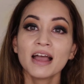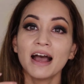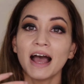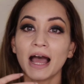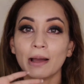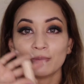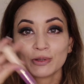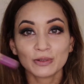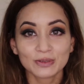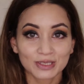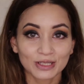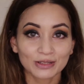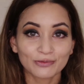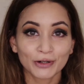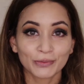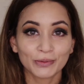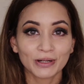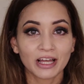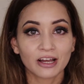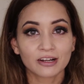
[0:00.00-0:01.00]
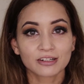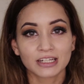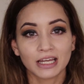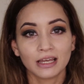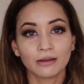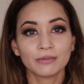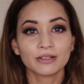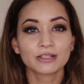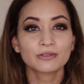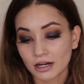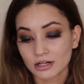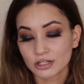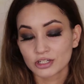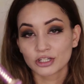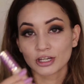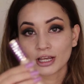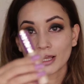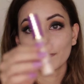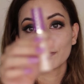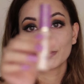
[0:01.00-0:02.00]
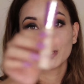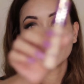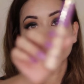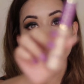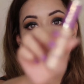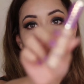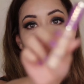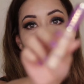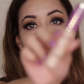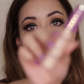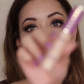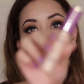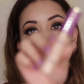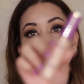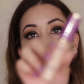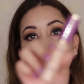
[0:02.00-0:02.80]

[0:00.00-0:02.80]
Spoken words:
I'm using from a long time is Tarte Shape Tape Concealer.